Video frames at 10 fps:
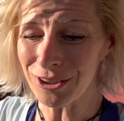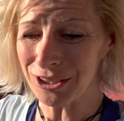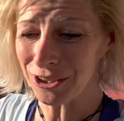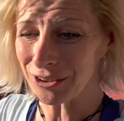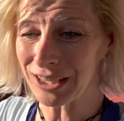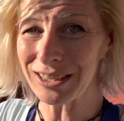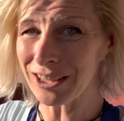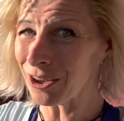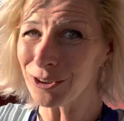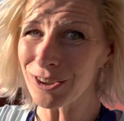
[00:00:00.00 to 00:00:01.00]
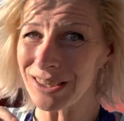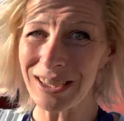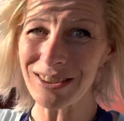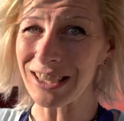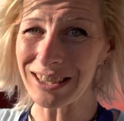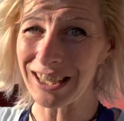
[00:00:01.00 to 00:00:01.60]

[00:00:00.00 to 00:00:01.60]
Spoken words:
You know, the ultrasounds,